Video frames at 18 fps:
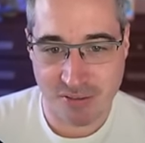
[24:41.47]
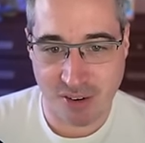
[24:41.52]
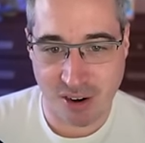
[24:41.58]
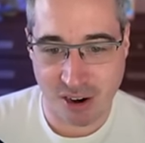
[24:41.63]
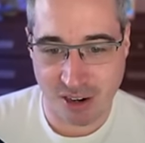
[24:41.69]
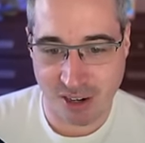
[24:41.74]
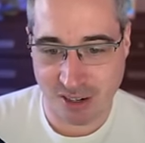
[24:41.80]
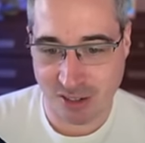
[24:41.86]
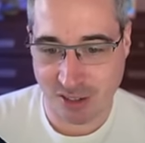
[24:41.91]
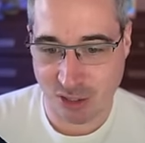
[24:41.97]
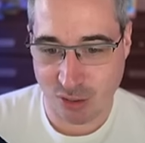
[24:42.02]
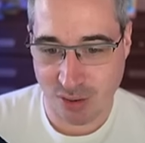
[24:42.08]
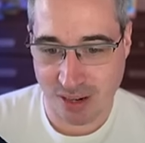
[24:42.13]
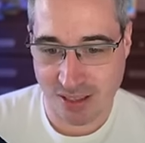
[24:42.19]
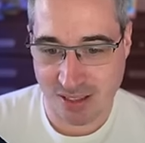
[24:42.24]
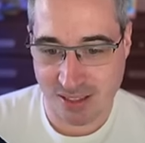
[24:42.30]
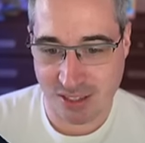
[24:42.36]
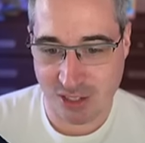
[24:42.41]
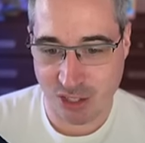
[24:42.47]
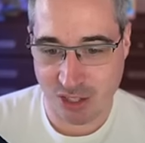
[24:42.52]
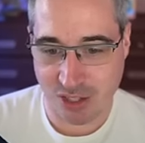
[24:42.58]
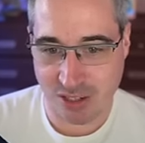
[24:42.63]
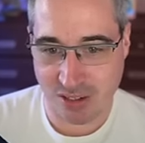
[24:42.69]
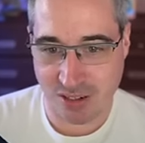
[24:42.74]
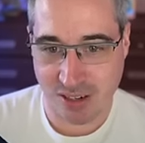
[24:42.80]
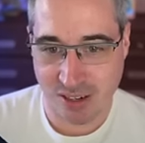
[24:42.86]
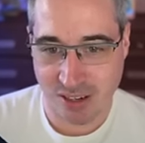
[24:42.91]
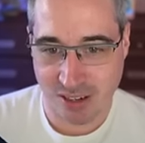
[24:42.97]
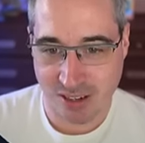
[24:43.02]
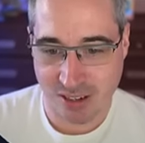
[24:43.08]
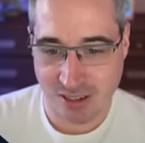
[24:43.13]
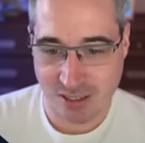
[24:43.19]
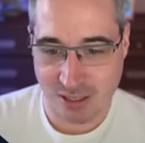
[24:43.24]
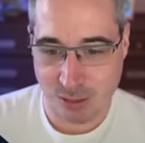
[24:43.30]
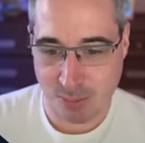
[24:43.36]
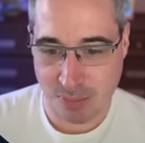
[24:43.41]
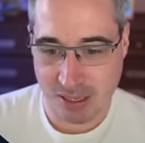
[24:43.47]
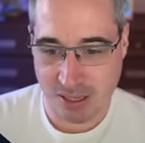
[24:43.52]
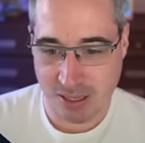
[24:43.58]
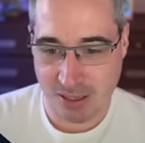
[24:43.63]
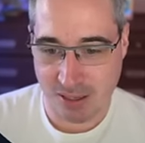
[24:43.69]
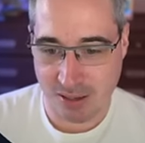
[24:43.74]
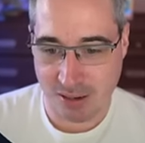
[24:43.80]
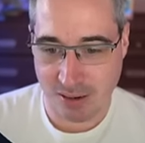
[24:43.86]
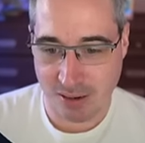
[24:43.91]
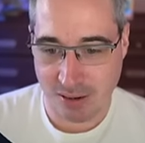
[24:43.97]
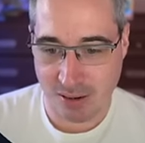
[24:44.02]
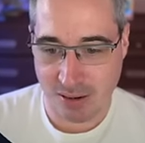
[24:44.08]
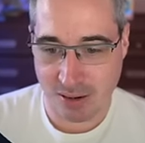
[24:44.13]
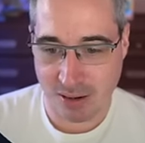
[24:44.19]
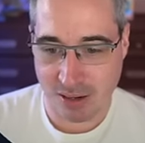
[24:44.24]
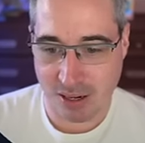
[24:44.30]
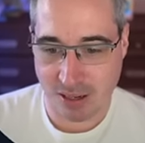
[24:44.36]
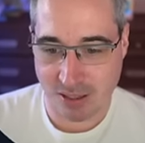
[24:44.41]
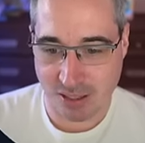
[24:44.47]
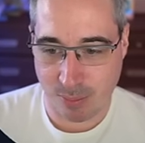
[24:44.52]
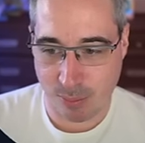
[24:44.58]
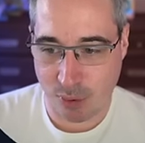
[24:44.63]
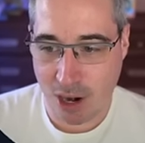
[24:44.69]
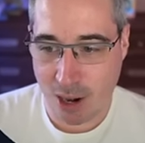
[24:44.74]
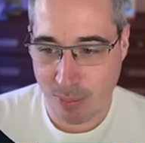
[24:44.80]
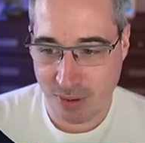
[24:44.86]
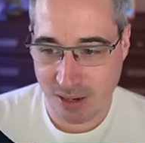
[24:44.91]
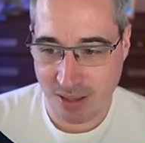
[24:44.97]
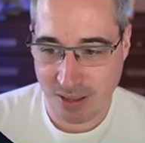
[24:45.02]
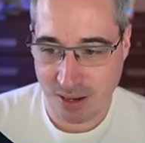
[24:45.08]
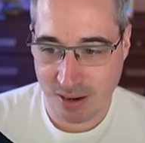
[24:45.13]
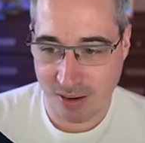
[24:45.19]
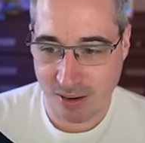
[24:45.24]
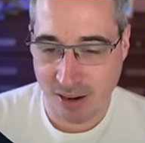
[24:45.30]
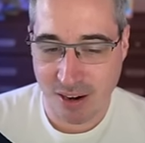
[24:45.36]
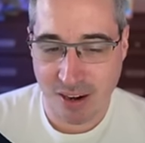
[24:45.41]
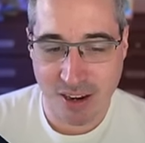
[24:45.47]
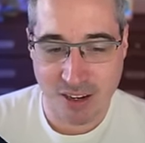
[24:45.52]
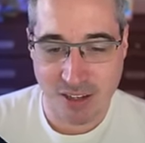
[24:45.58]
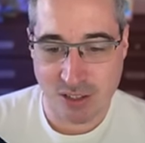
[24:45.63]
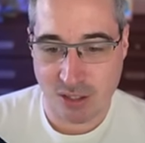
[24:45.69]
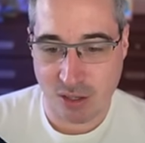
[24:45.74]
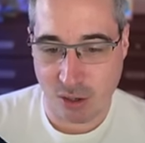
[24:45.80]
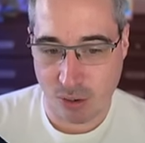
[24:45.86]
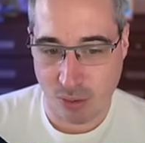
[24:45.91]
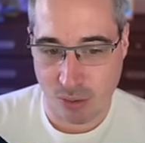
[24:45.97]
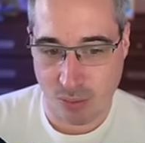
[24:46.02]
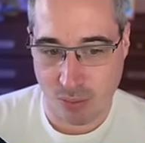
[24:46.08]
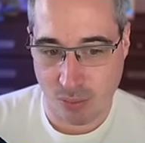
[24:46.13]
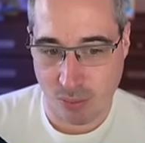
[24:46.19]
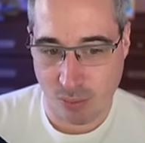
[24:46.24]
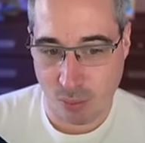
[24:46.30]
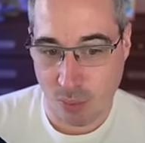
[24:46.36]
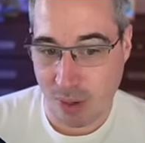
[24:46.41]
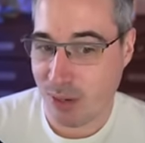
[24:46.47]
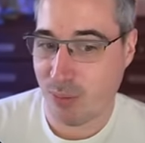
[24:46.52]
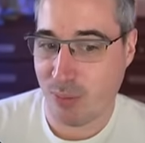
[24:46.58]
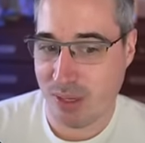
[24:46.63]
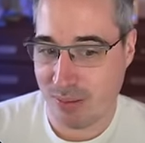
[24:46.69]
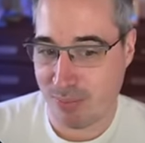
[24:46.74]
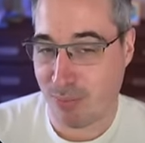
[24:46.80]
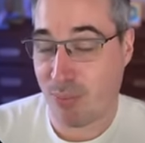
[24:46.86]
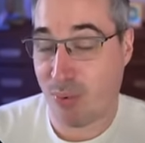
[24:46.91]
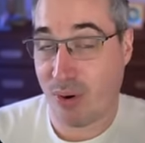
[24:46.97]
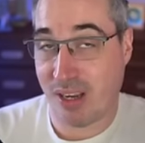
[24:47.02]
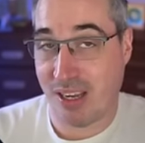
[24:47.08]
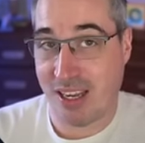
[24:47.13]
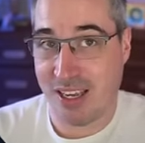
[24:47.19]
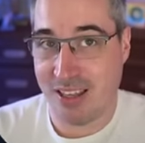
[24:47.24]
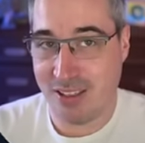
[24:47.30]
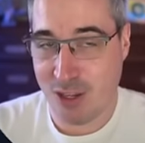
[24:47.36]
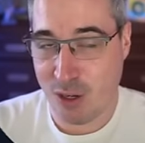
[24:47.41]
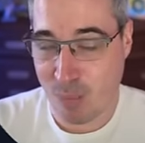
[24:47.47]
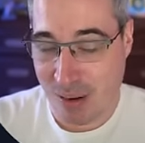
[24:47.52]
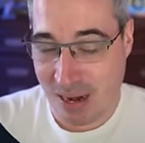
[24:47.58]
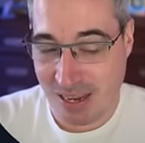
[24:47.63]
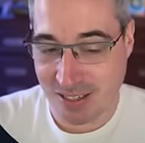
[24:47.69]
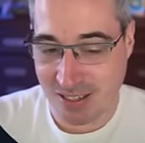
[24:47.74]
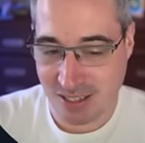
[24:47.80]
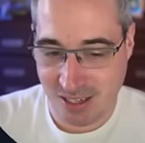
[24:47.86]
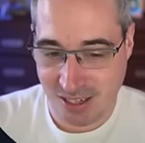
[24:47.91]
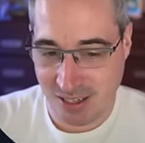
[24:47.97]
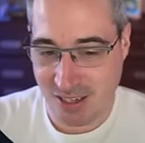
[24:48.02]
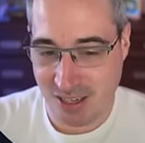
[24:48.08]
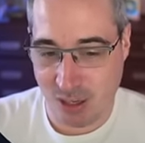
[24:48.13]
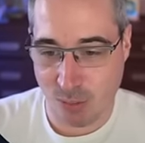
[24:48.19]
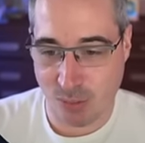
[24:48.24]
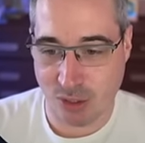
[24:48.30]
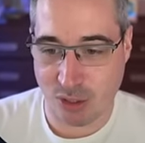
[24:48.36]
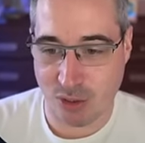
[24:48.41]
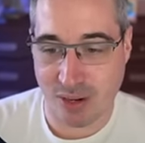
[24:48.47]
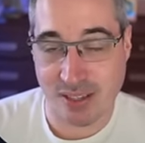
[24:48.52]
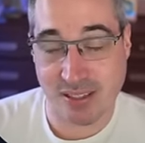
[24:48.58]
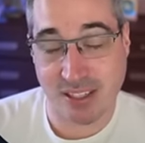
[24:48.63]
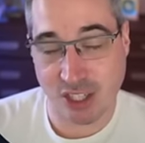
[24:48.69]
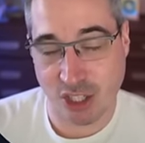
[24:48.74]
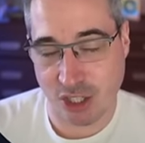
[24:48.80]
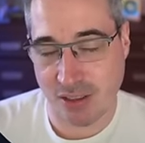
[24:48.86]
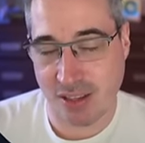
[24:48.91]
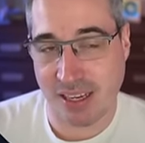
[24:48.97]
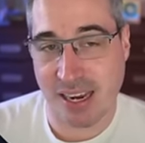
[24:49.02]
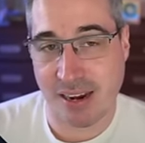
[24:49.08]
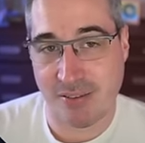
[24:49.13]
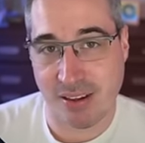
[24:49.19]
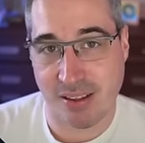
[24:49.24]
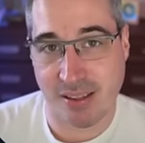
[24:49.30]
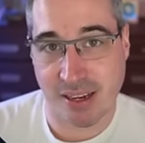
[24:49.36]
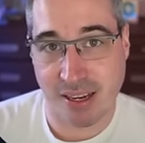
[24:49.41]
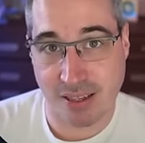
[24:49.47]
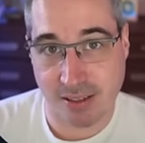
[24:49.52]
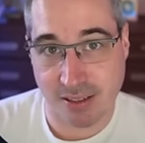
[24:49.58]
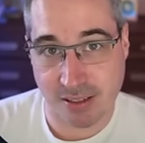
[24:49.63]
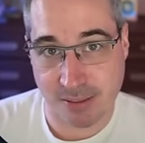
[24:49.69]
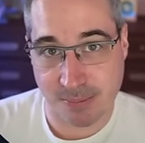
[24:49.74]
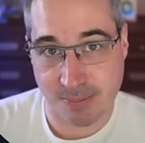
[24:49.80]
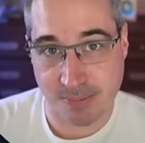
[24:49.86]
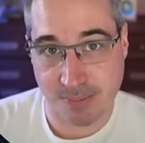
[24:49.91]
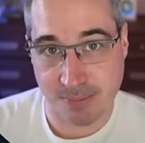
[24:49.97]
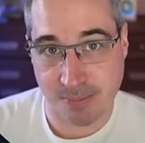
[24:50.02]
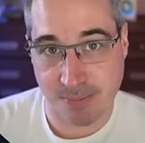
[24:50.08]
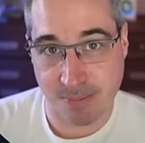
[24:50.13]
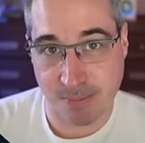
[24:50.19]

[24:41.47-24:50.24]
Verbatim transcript: var transition speed custom property there. So when we bring in the opacity, it will transition like everything else.